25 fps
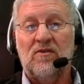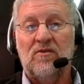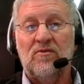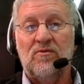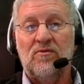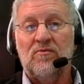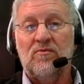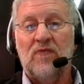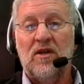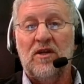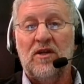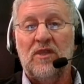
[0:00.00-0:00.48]
I
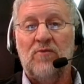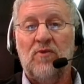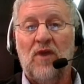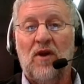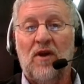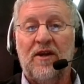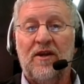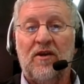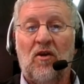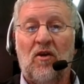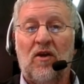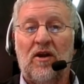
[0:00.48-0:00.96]
couldn't really
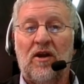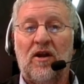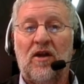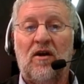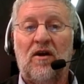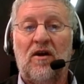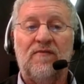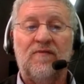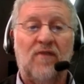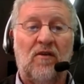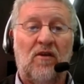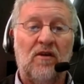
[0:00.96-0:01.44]
run it on
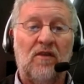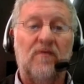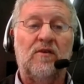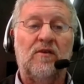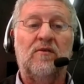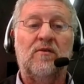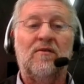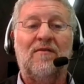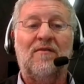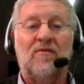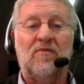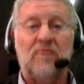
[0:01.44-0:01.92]
an i5,
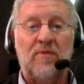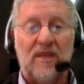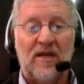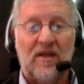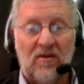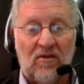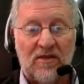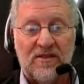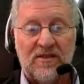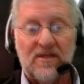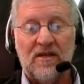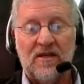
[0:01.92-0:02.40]
but it'd have to be
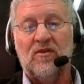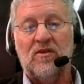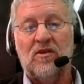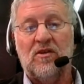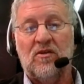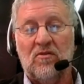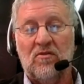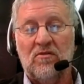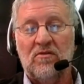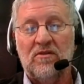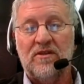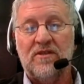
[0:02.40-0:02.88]
an i7
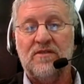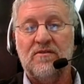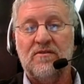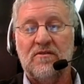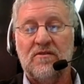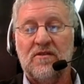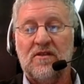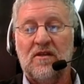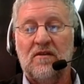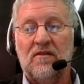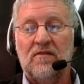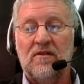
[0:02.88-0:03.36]
and all this
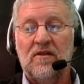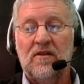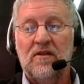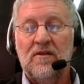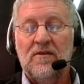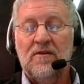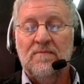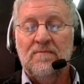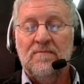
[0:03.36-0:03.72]
sort of stuff. Yeah,